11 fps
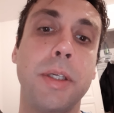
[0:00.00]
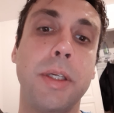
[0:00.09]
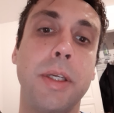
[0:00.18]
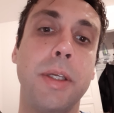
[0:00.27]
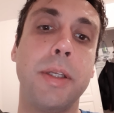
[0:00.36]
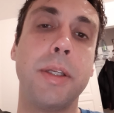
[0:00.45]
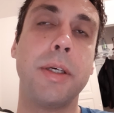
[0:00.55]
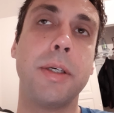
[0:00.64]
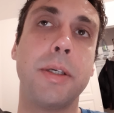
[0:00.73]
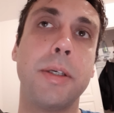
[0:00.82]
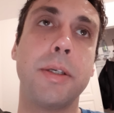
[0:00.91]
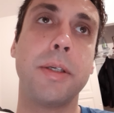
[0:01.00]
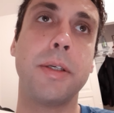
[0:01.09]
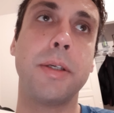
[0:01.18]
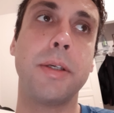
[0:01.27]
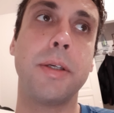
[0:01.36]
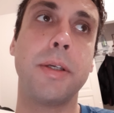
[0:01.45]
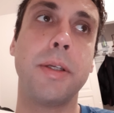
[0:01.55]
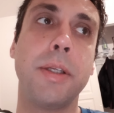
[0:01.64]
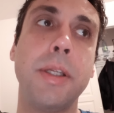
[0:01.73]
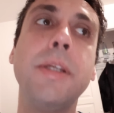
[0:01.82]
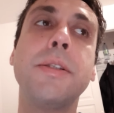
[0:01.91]
in uh,
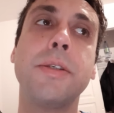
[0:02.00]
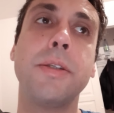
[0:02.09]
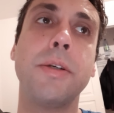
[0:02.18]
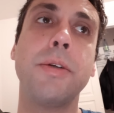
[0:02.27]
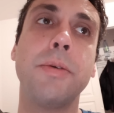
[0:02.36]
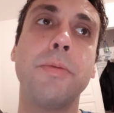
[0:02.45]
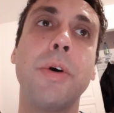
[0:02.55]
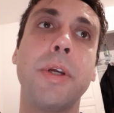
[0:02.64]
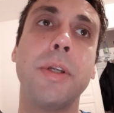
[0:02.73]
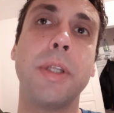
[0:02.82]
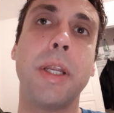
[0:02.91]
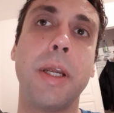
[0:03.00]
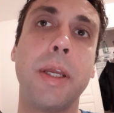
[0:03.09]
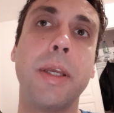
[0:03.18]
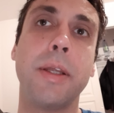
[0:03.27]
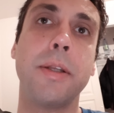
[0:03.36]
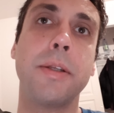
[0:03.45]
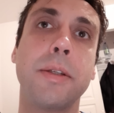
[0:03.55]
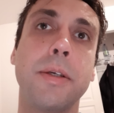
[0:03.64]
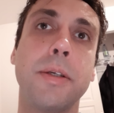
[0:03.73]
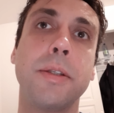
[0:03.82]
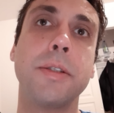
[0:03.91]
an easy way that I can't
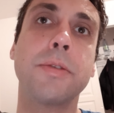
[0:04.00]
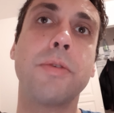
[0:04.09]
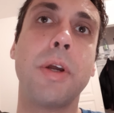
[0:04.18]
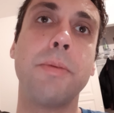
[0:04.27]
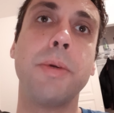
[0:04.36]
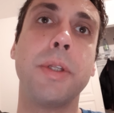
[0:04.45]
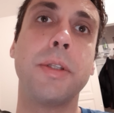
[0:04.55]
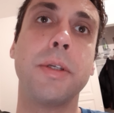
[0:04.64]
uh, describe it.